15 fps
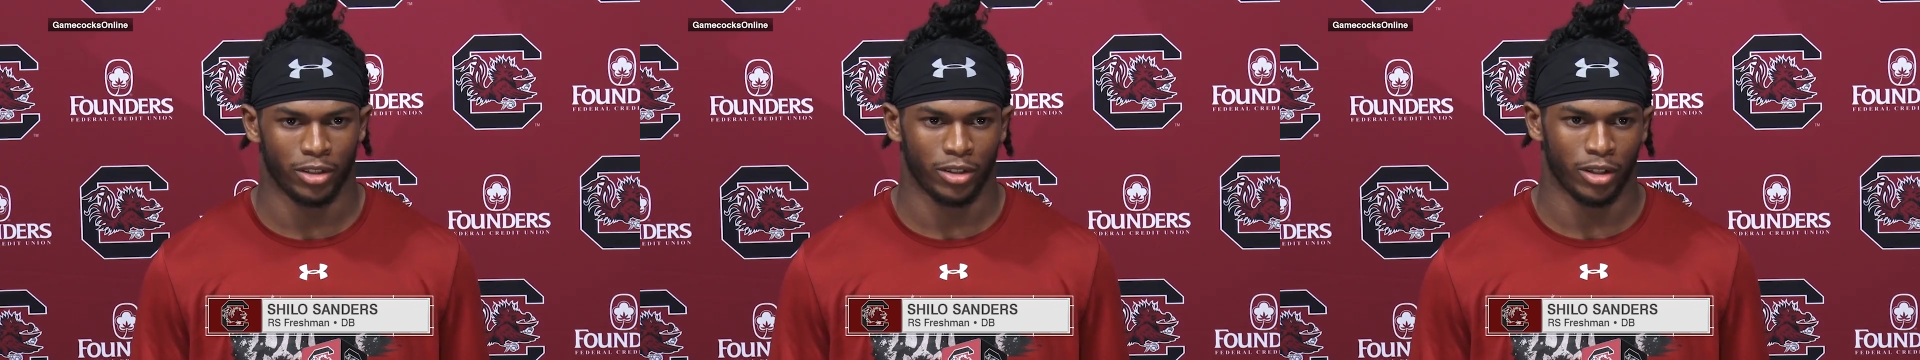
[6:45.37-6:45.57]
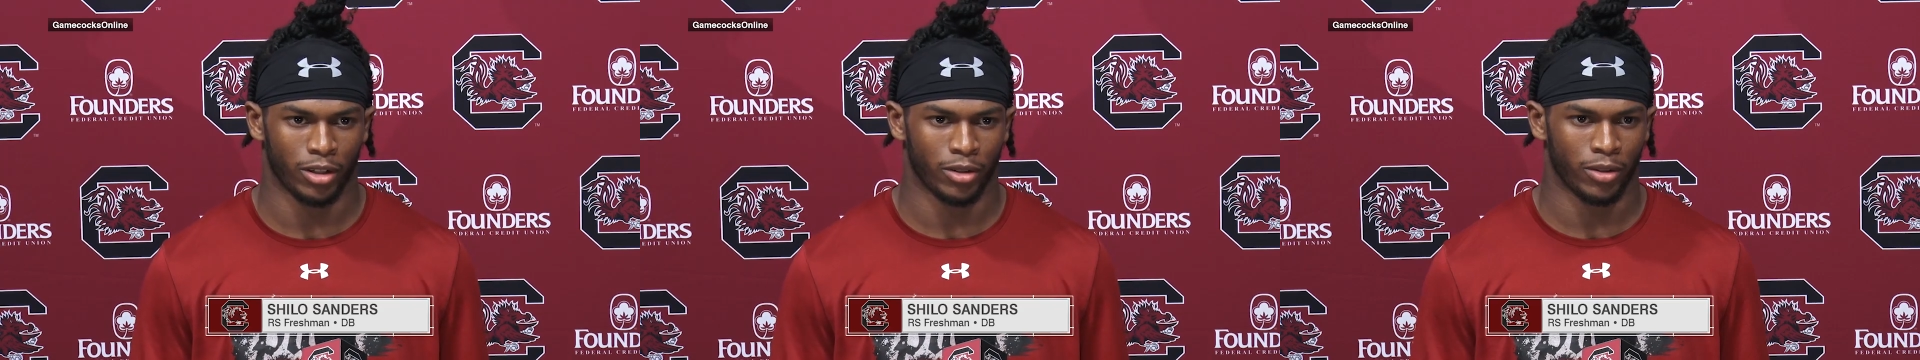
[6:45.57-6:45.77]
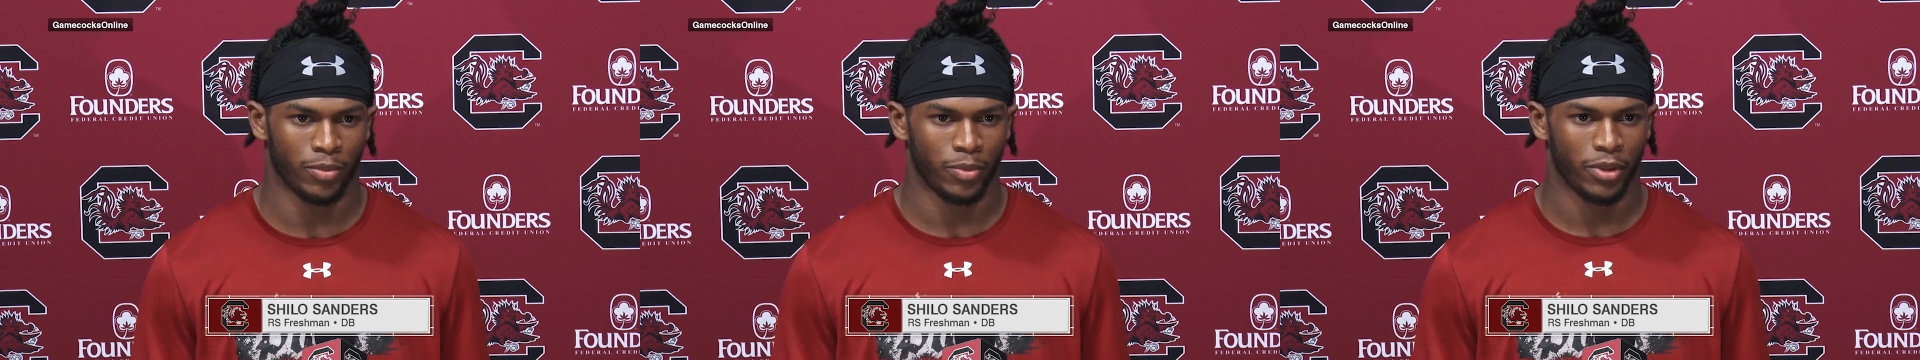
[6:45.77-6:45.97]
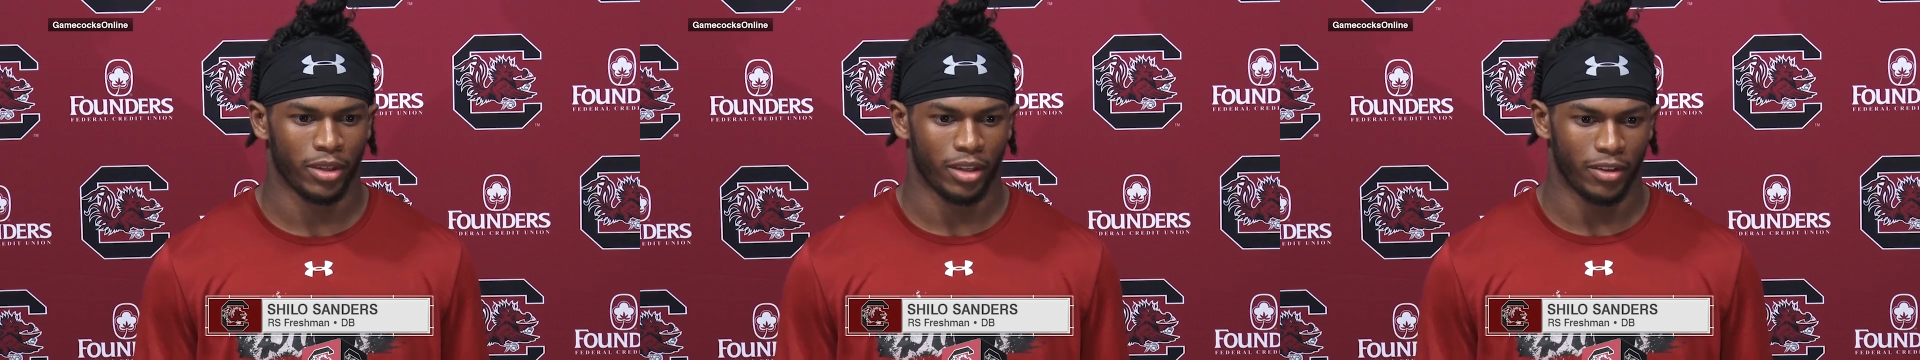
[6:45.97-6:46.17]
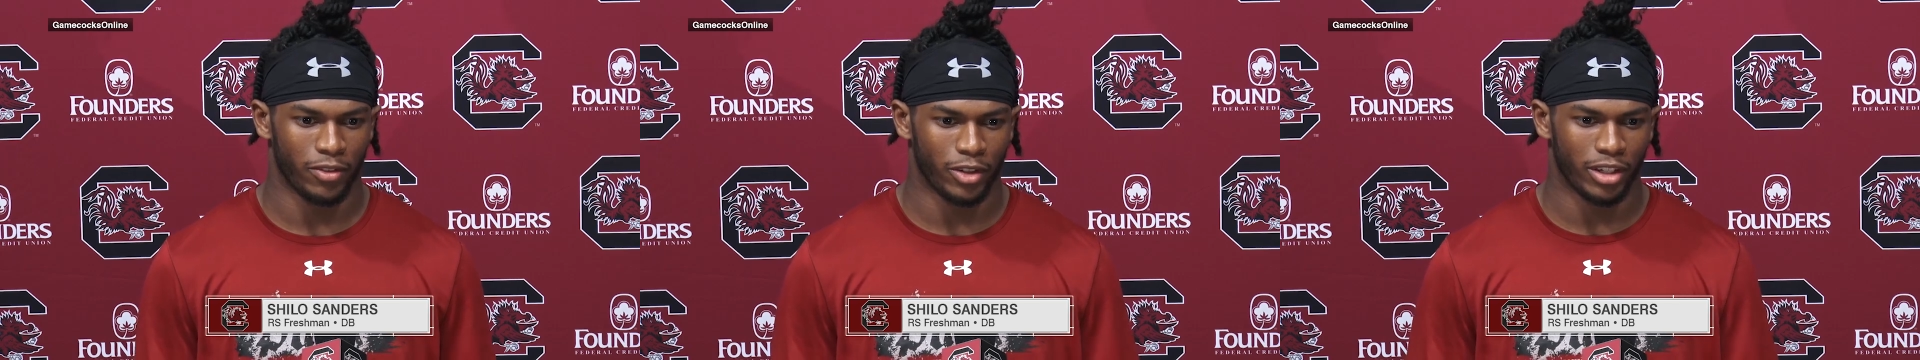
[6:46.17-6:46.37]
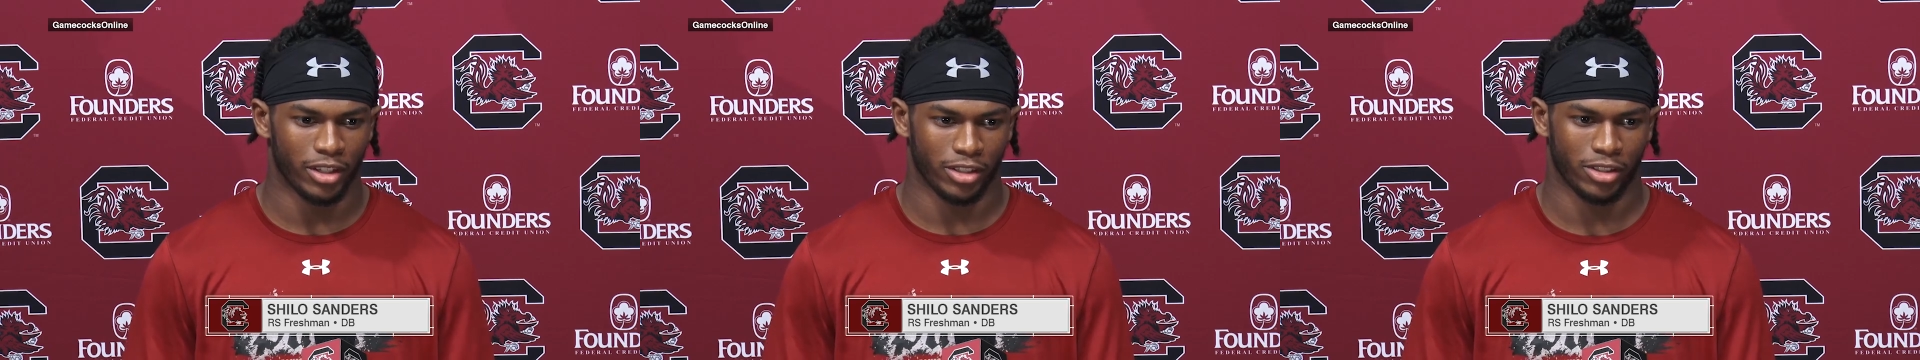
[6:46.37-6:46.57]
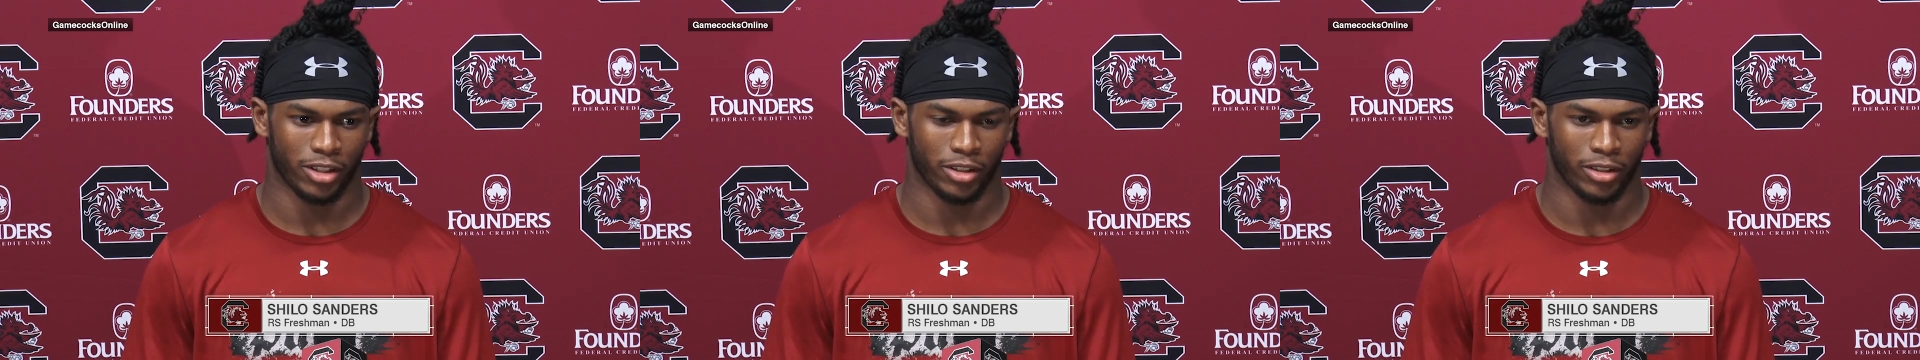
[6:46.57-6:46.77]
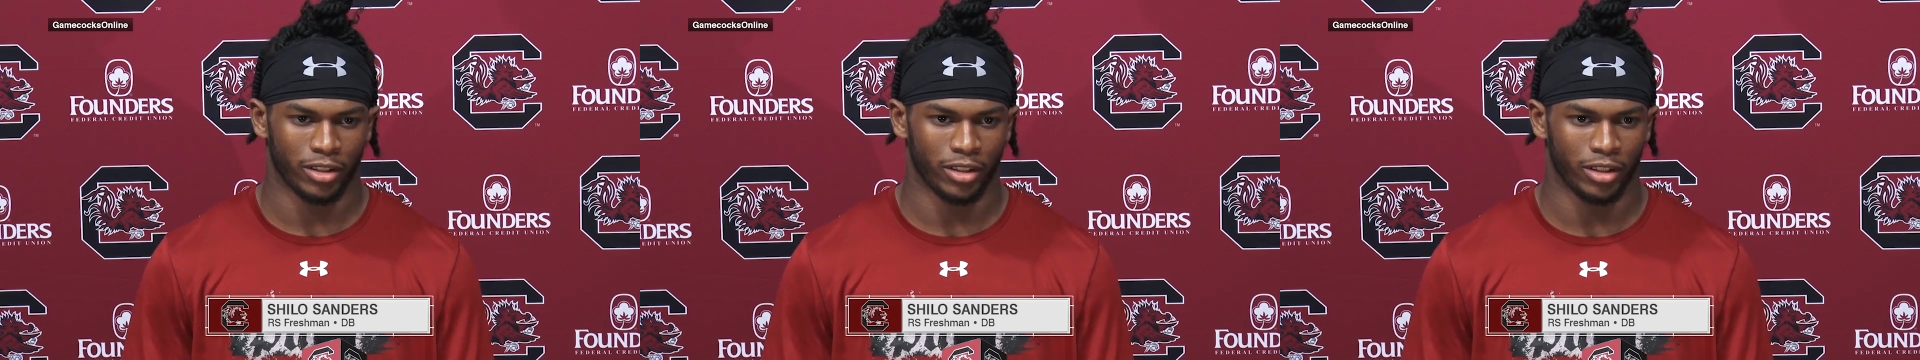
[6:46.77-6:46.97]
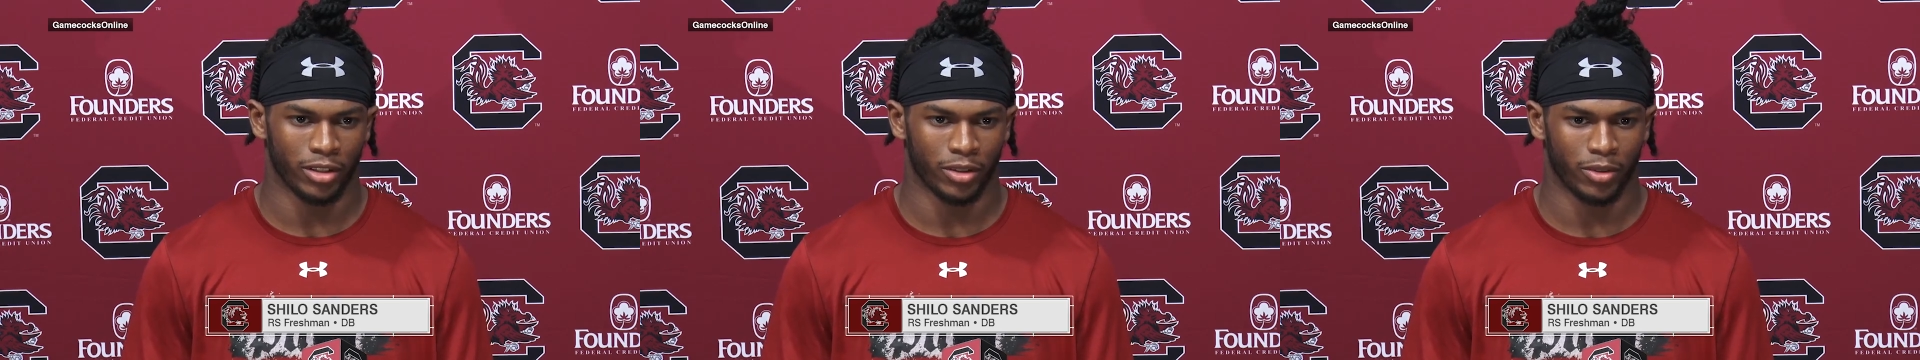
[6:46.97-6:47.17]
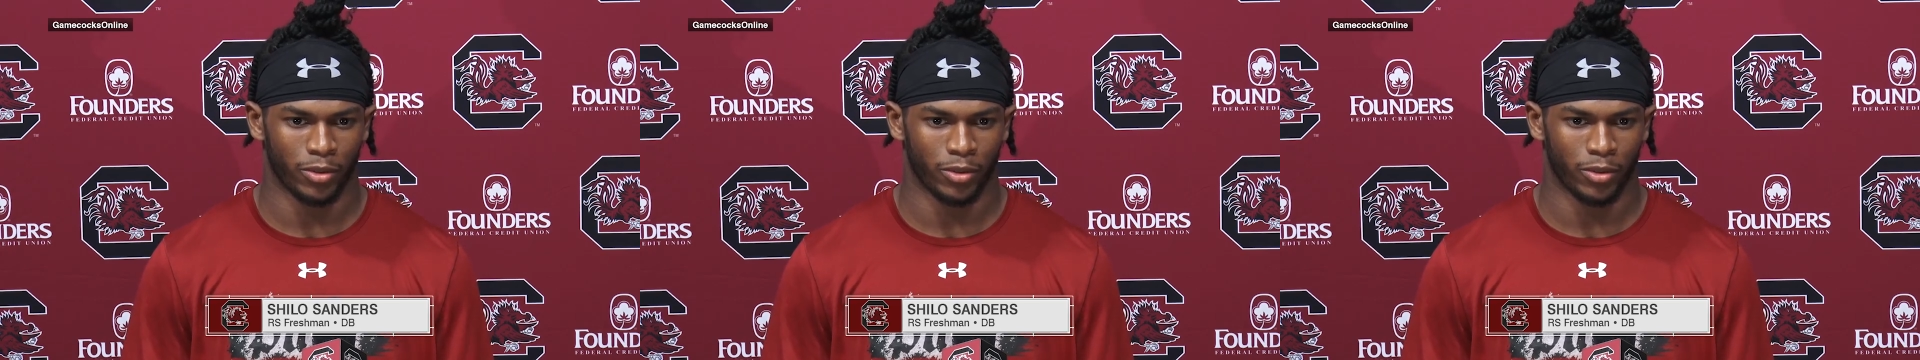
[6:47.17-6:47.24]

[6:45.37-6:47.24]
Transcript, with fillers: You know if you get a certain look,